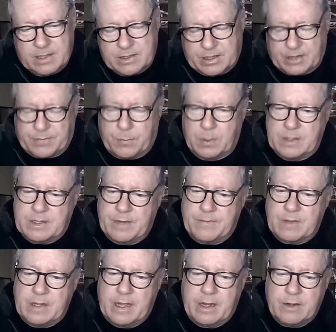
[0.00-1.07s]
six point
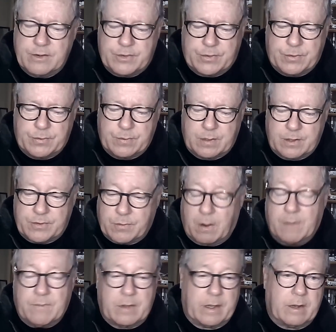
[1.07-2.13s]
seven liter to uh, twelve